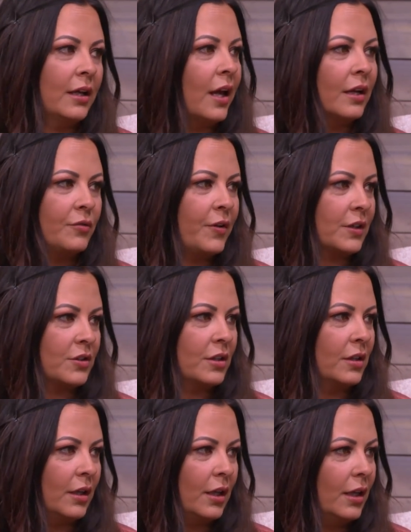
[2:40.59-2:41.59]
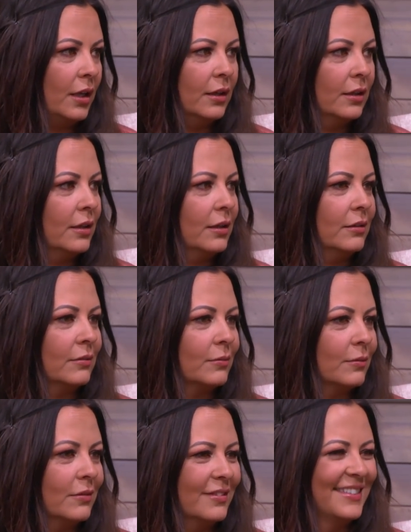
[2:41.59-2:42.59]
not affectionately.
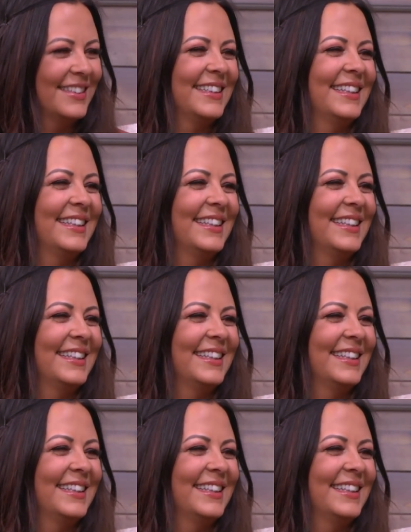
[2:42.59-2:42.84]
Oh.